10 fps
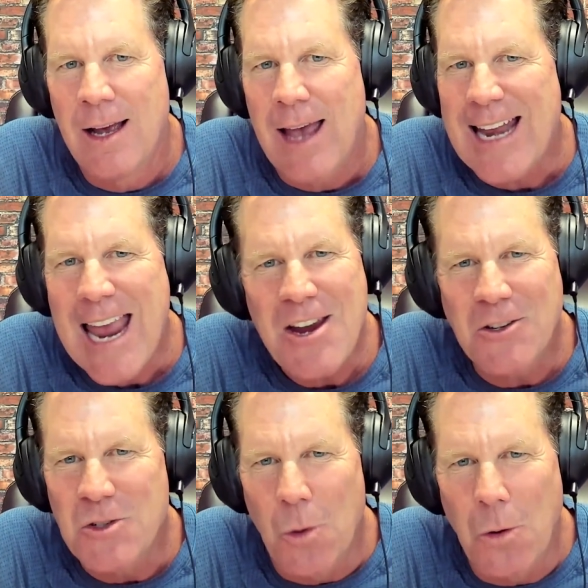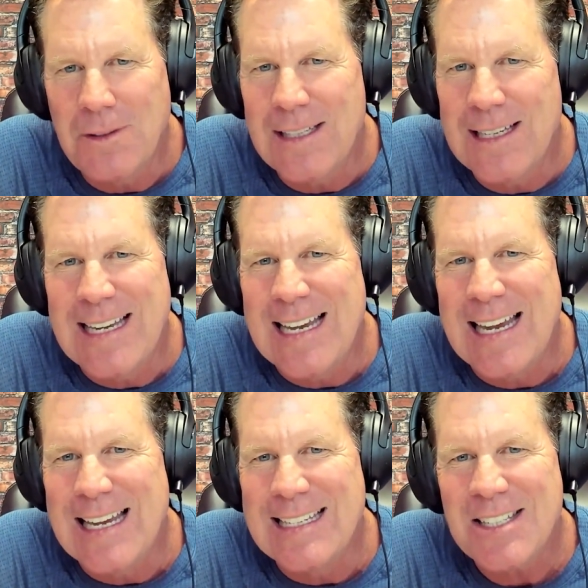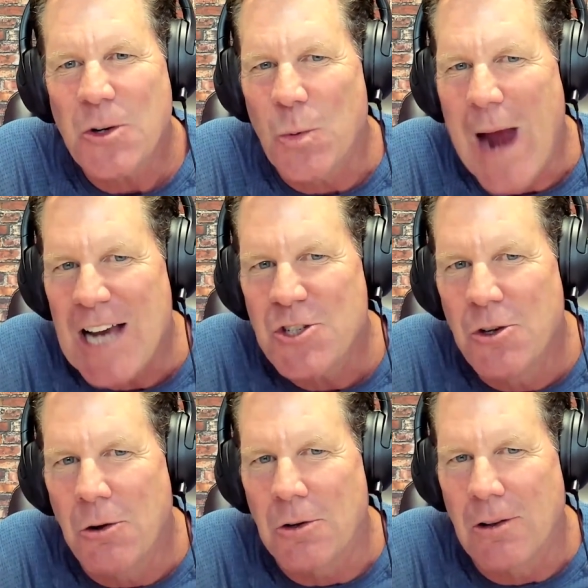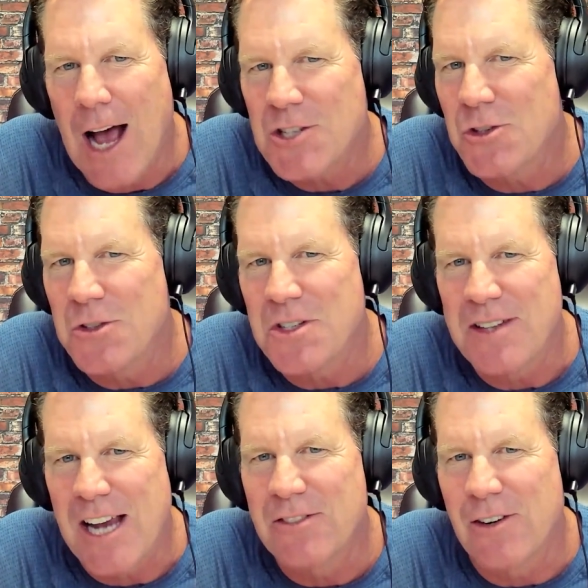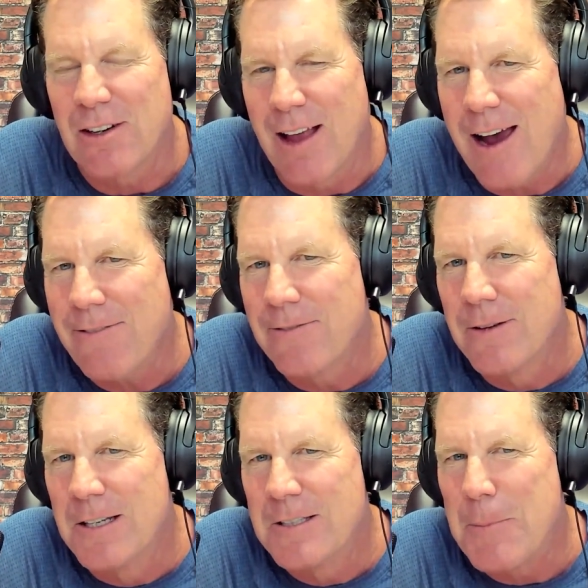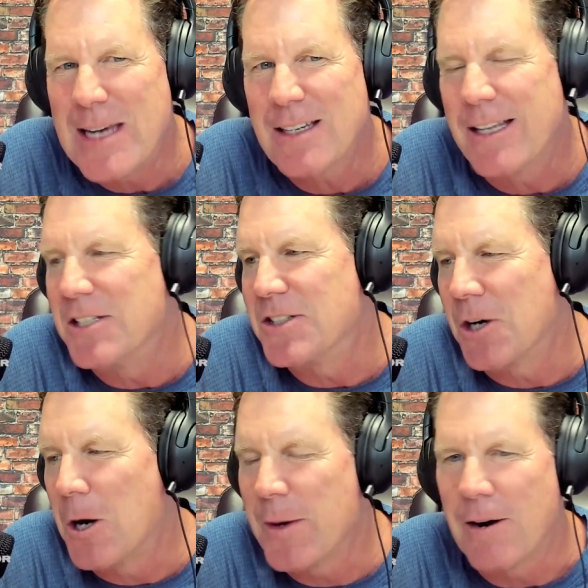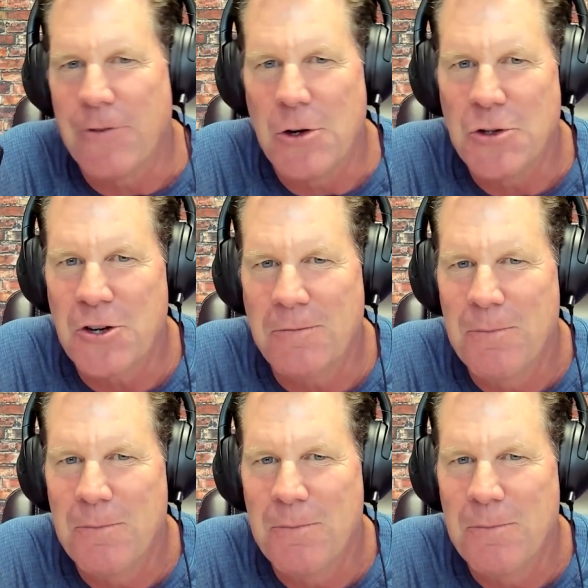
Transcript: At eight years old, is this a rational or logical stage of our life? to basically determine our future?